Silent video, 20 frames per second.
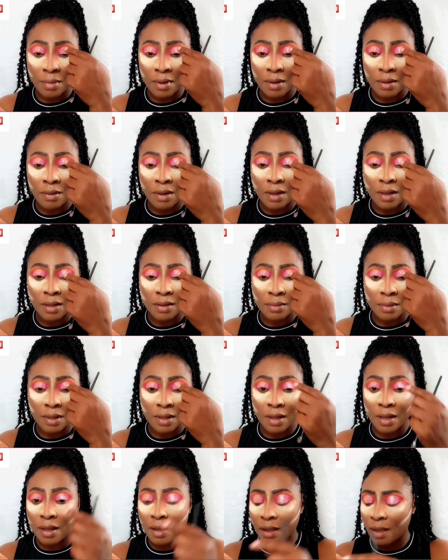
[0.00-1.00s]
Now
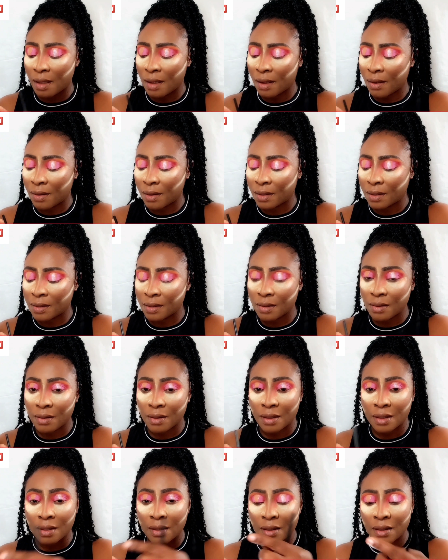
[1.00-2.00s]
the lid
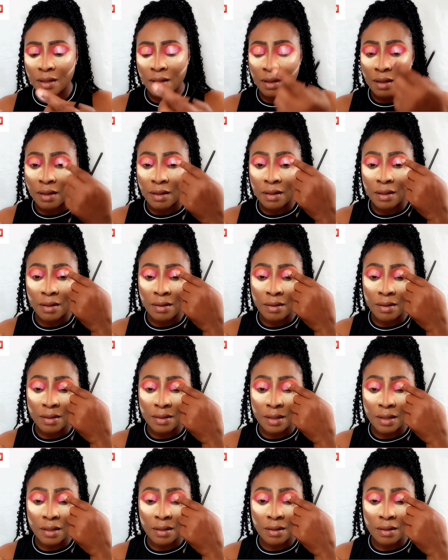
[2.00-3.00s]
color, the center
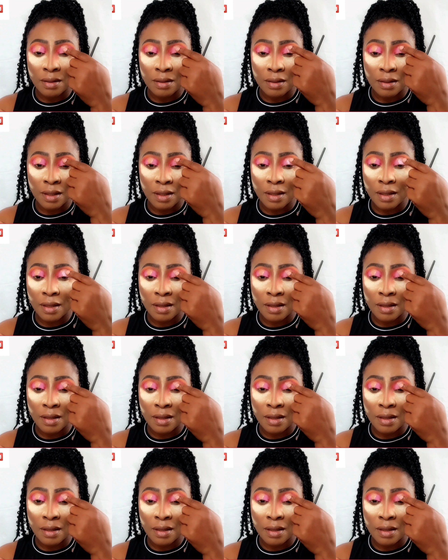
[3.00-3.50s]
color,